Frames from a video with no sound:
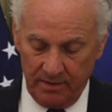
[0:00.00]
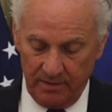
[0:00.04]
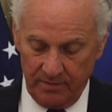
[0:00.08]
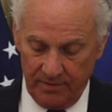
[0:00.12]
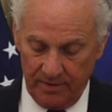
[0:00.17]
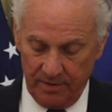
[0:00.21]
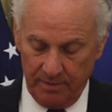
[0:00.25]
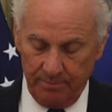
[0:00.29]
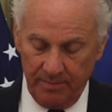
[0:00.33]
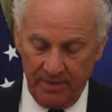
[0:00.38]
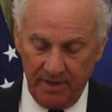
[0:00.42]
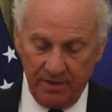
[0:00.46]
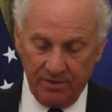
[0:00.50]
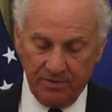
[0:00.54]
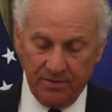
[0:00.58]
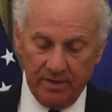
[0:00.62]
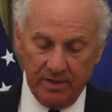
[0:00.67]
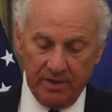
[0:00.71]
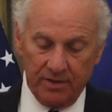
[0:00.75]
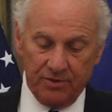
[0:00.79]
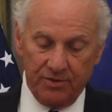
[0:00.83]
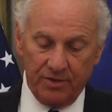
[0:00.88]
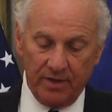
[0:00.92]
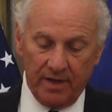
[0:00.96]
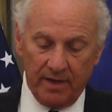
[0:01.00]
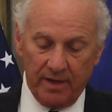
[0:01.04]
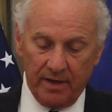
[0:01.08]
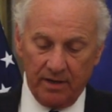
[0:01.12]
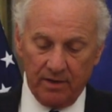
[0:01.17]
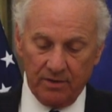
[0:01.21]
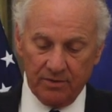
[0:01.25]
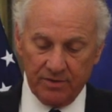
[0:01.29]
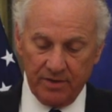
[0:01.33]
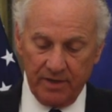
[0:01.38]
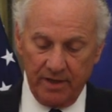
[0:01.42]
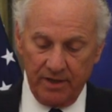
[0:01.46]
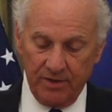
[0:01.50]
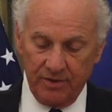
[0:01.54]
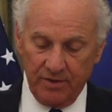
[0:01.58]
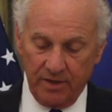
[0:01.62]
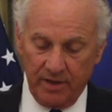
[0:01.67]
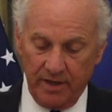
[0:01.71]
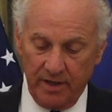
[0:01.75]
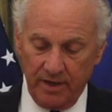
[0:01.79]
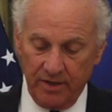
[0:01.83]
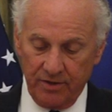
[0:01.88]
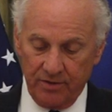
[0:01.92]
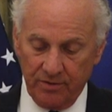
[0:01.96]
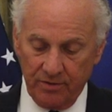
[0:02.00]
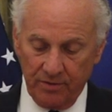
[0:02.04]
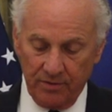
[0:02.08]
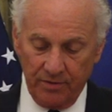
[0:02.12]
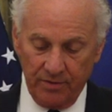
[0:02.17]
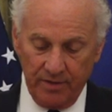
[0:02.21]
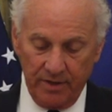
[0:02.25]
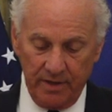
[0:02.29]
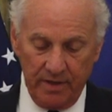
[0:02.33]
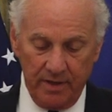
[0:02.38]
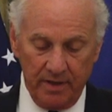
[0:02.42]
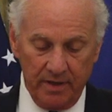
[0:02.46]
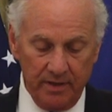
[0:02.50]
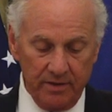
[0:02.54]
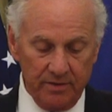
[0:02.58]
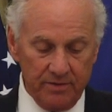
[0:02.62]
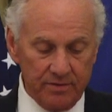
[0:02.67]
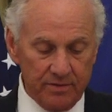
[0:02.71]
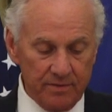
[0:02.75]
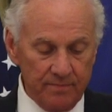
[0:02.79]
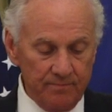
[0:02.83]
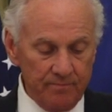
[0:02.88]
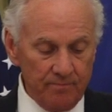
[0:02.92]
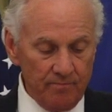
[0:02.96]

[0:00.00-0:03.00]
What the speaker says: that meets their child's educational needs.